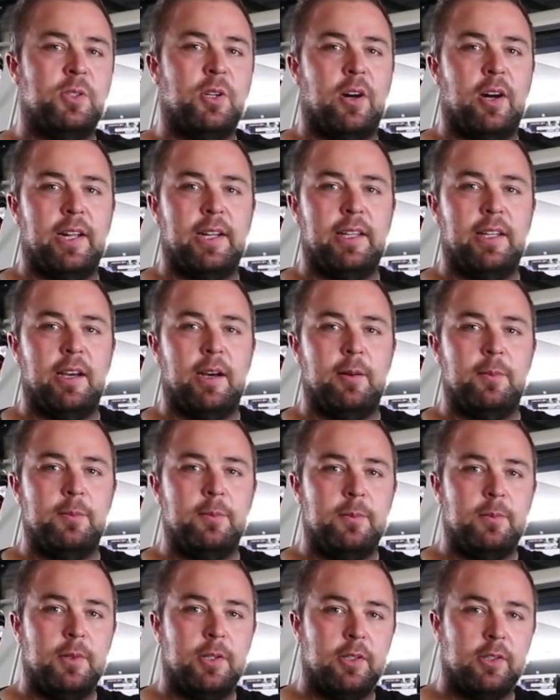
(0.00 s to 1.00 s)
tidy up
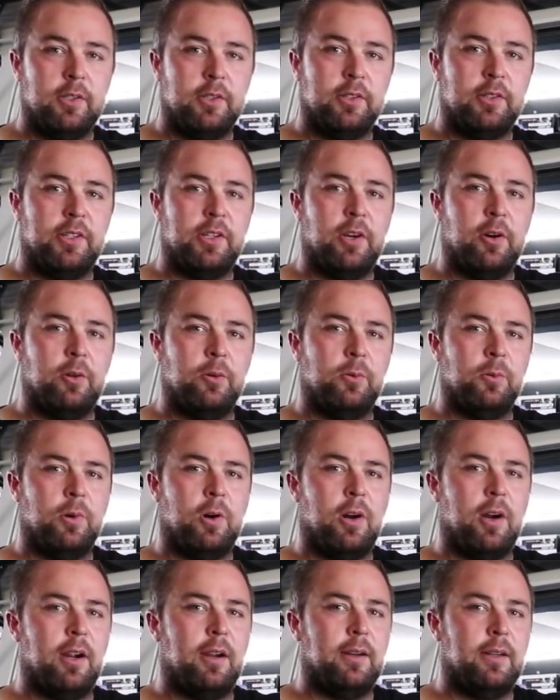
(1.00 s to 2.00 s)
a lot of the old
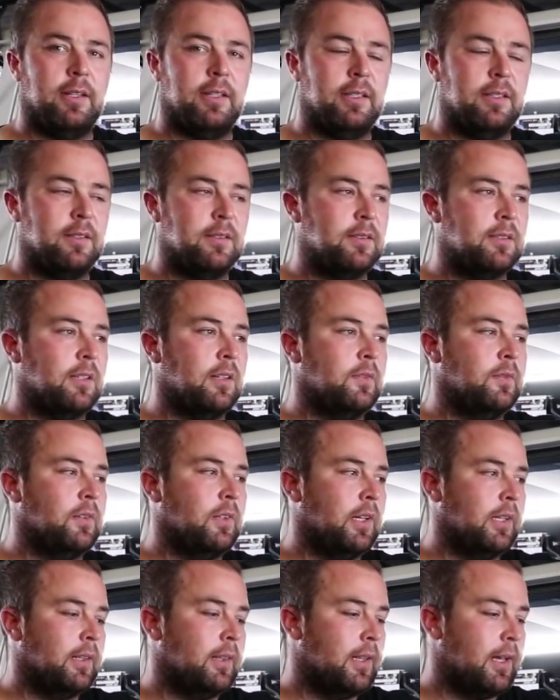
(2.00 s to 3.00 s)
wiring and stuff
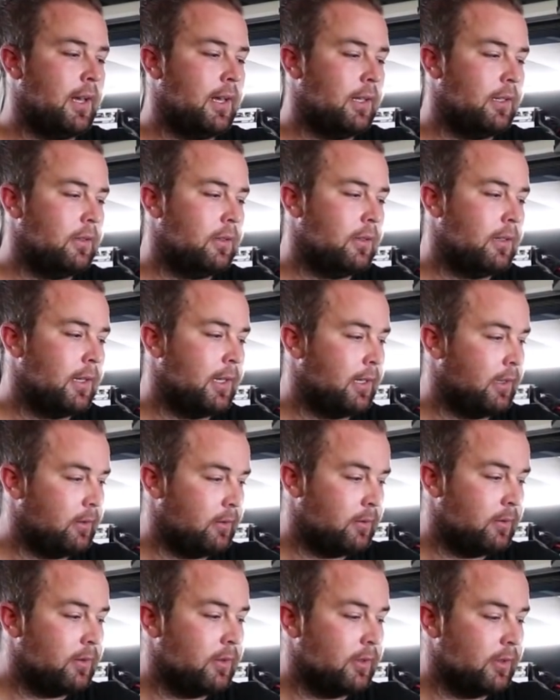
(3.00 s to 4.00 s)
like that,
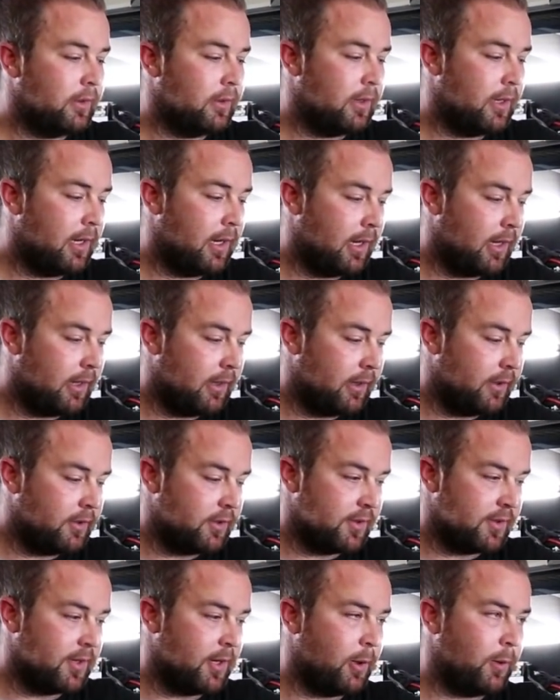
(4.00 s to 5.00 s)
and
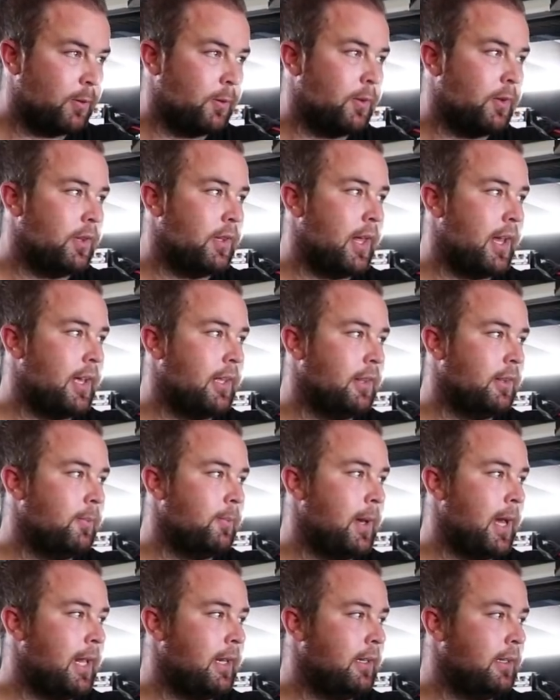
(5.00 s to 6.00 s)
just helped with laying the
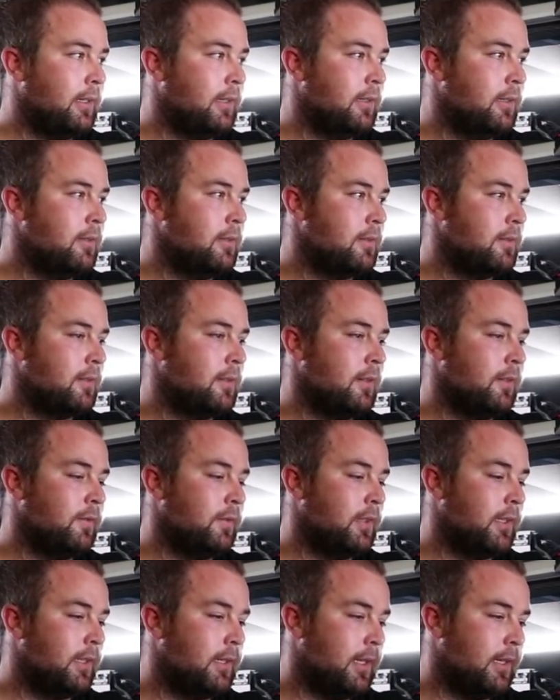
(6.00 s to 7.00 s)
matting and
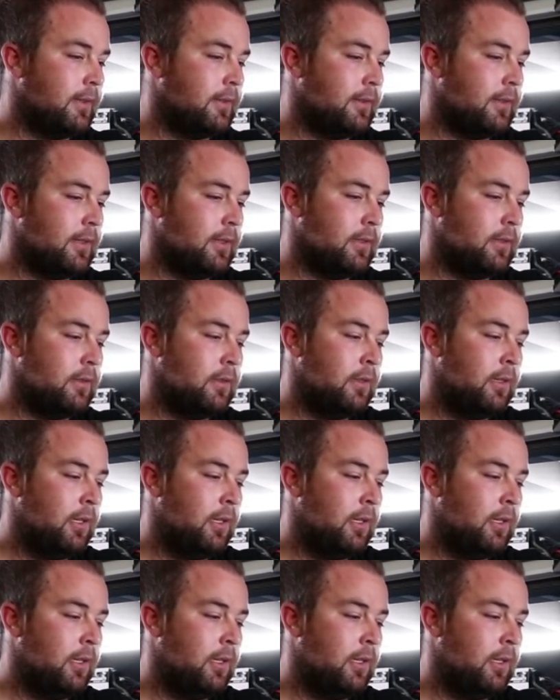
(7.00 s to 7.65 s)
stuff like that down.